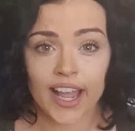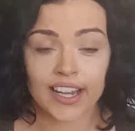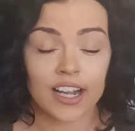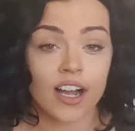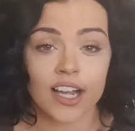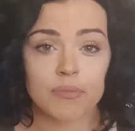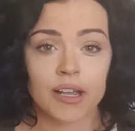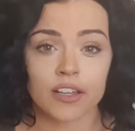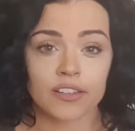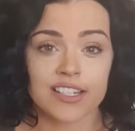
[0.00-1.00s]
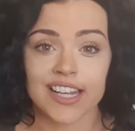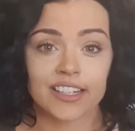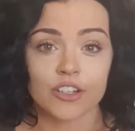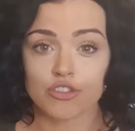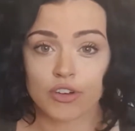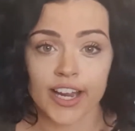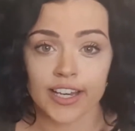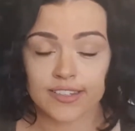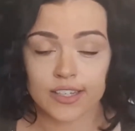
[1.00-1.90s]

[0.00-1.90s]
and I can't get back on the diet train.